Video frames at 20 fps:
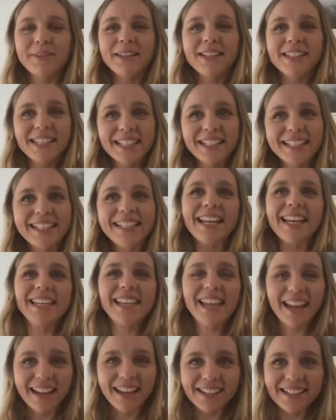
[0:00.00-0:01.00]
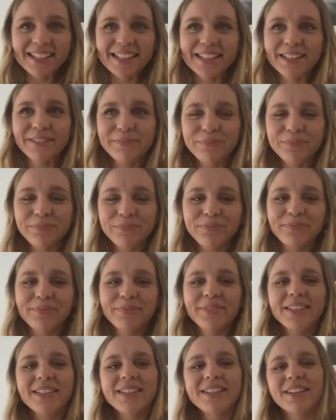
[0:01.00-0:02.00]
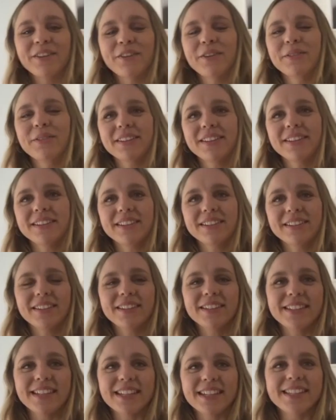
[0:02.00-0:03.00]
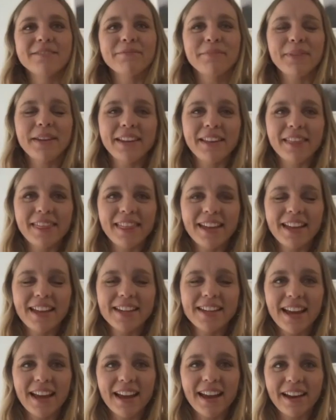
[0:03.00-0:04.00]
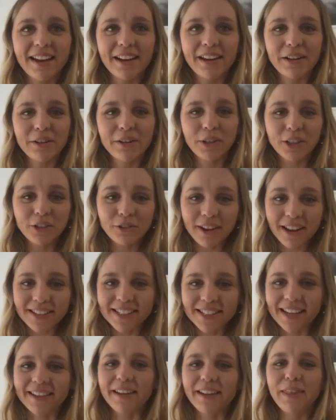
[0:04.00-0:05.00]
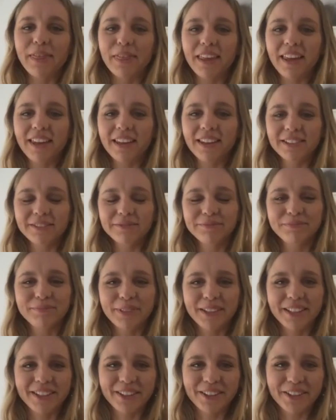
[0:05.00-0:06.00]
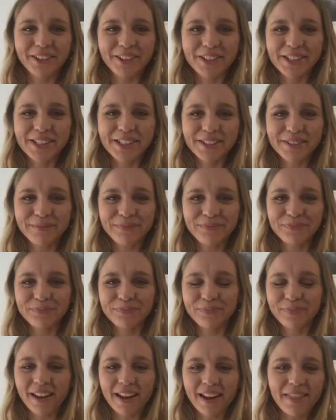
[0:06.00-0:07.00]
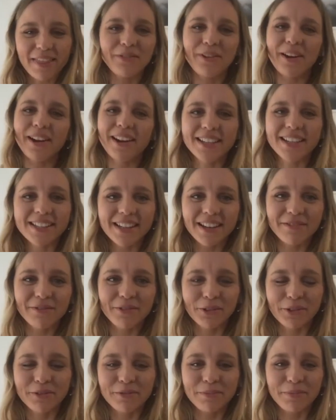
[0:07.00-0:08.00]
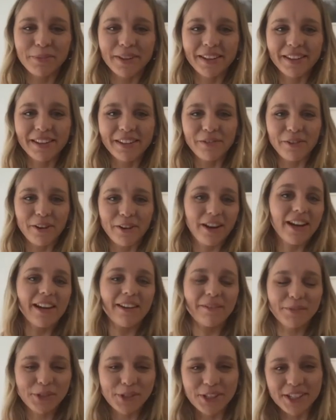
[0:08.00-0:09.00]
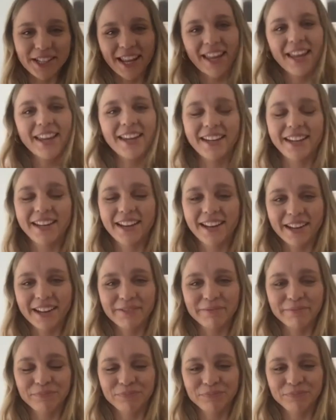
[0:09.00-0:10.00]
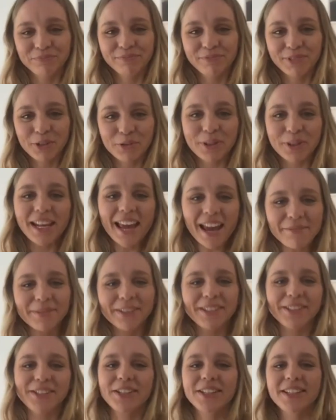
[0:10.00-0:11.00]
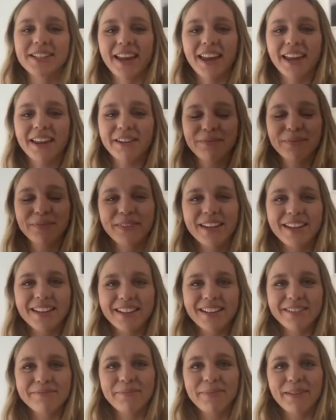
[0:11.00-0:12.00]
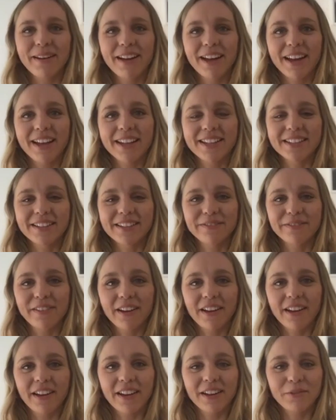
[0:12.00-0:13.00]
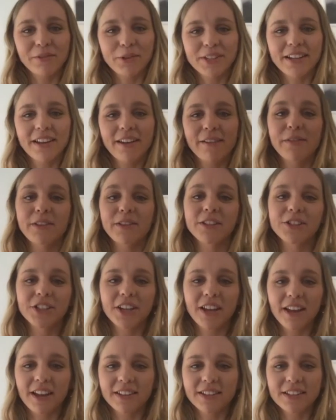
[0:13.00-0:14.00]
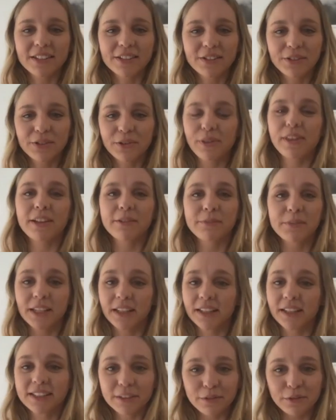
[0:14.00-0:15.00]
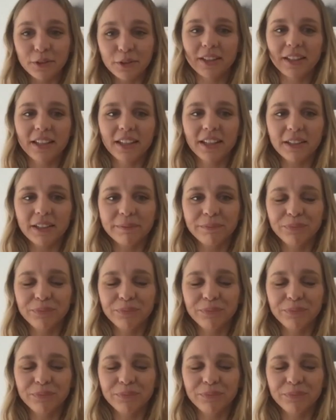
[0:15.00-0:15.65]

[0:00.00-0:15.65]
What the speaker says: a clear yes. So it doesn't mean that I regret anything, because otherwise I wouldn't be where I am today, and I'm really happy today. But if I would have the chance to do something differently,